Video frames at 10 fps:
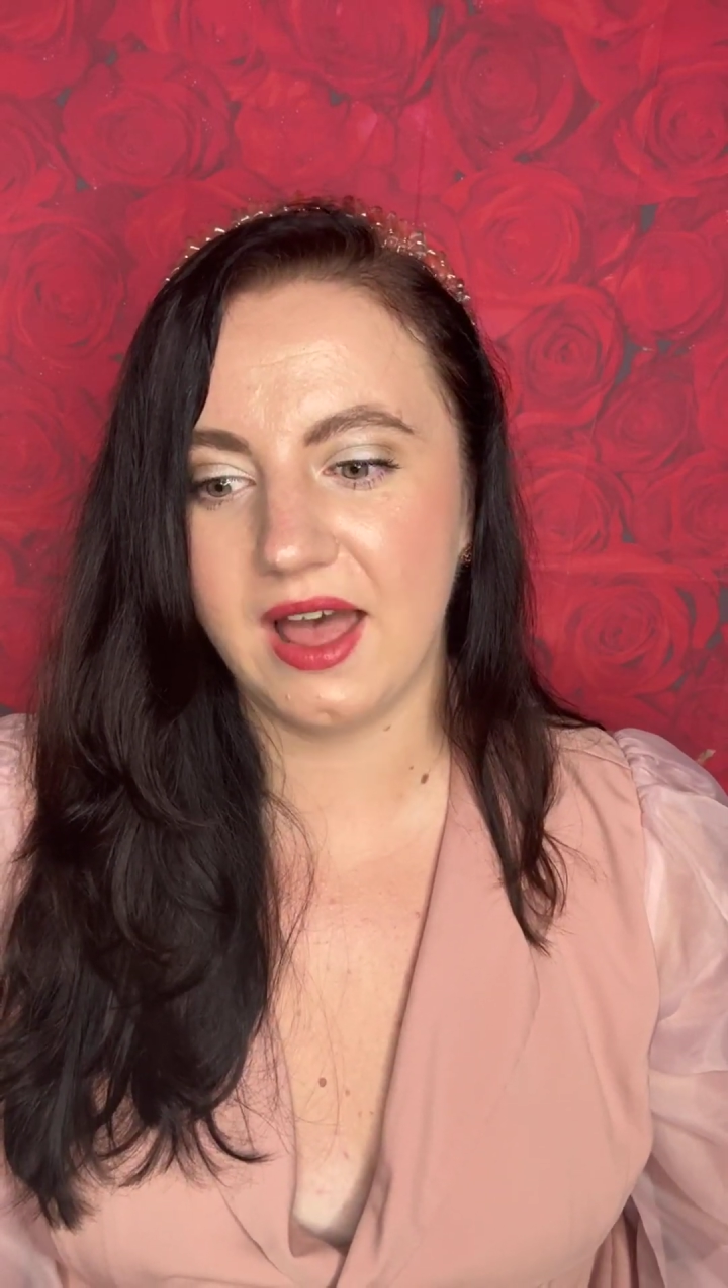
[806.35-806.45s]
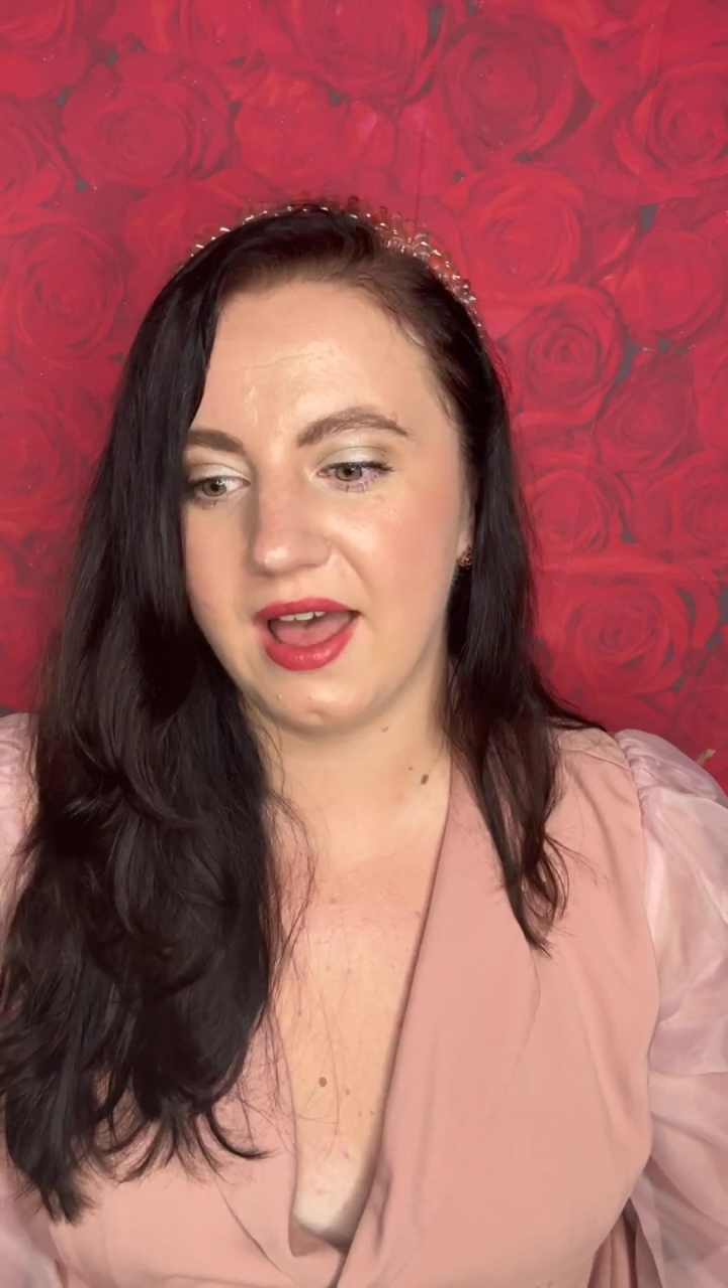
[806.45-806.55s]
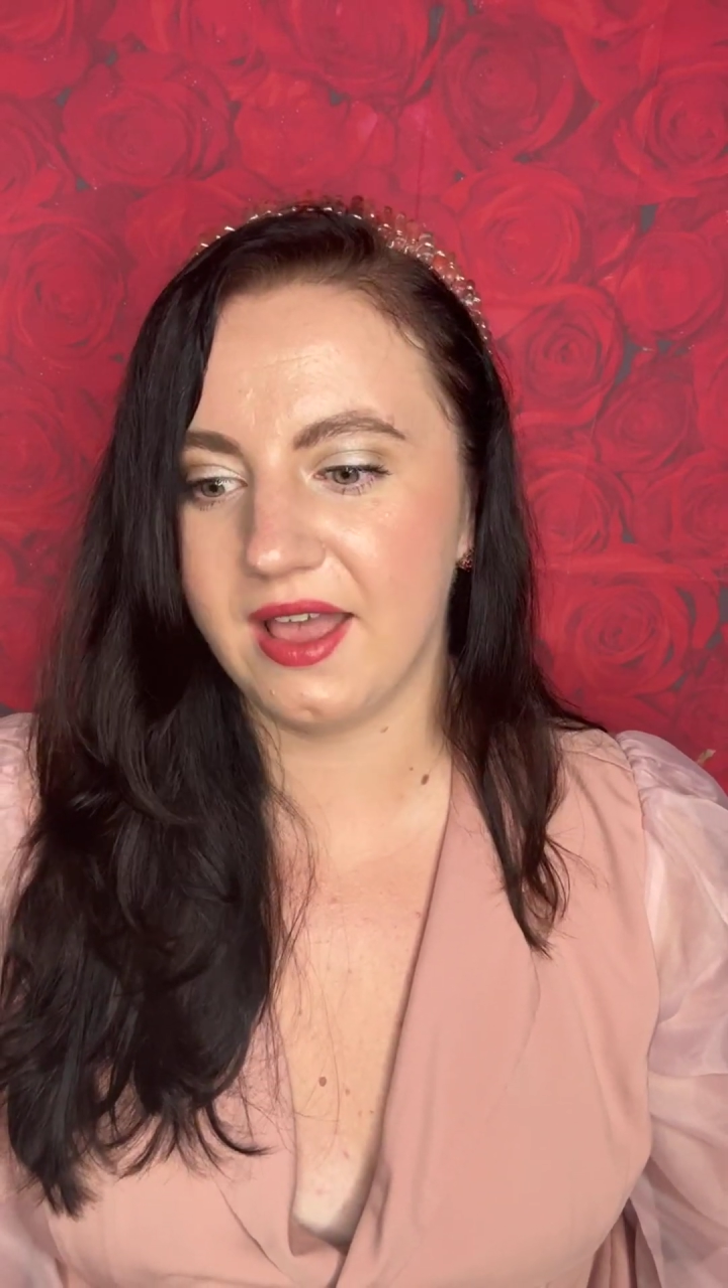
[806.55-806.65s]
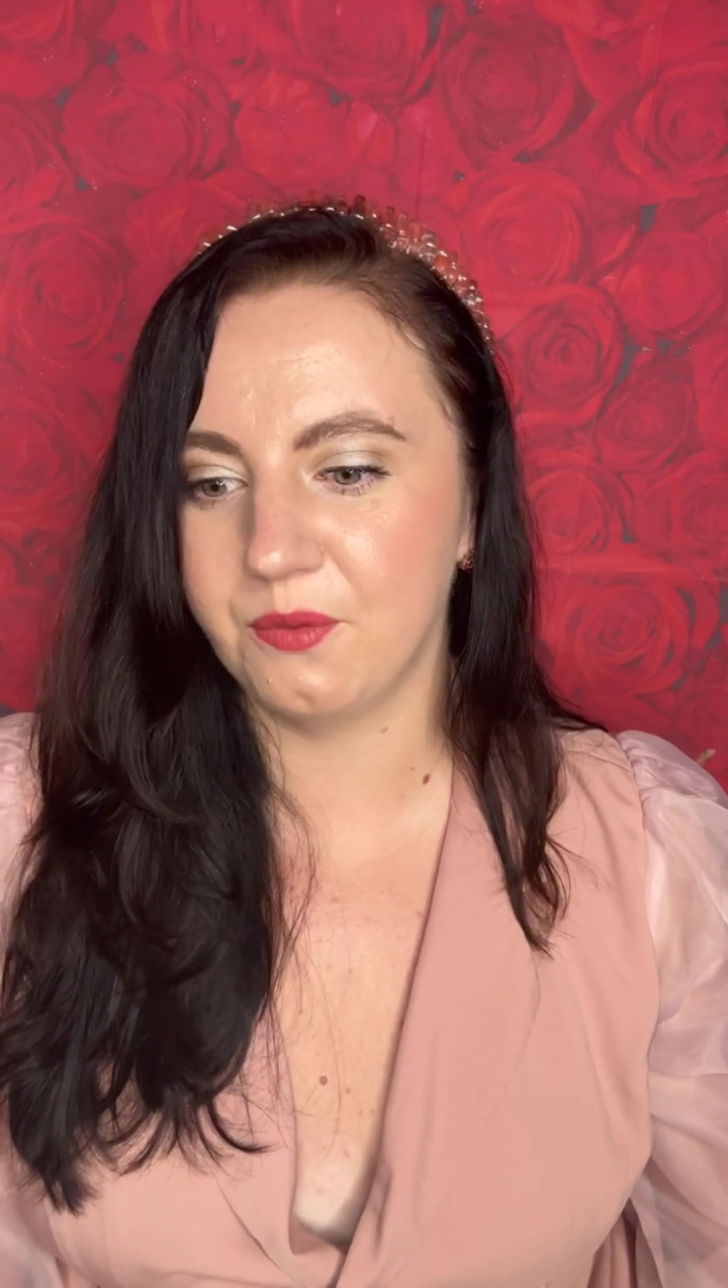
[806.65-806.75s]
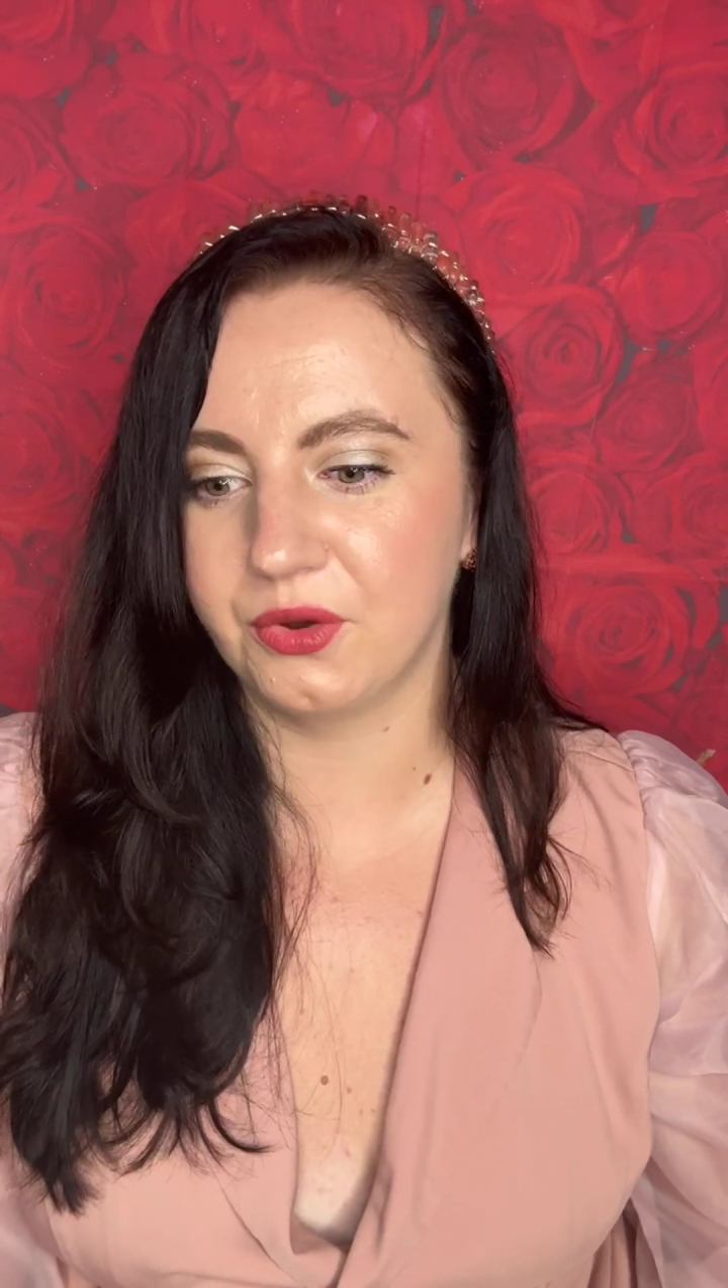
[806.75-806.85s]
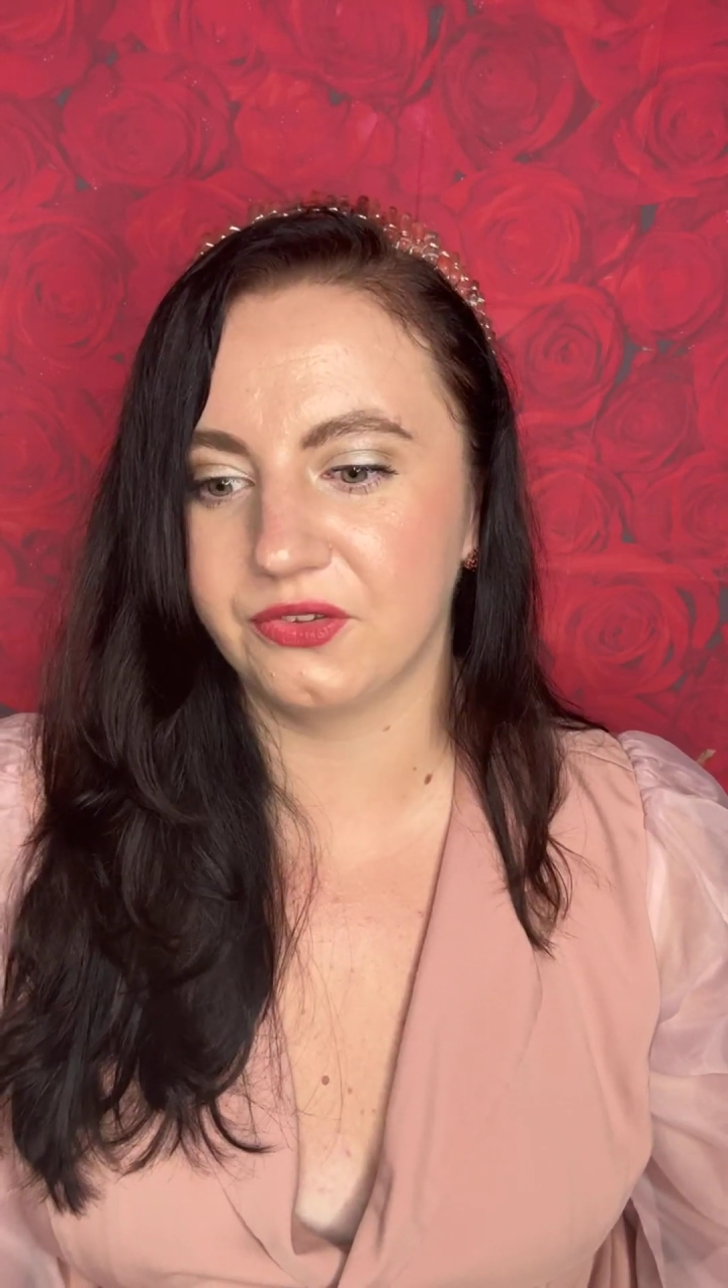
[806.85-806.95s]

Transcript: I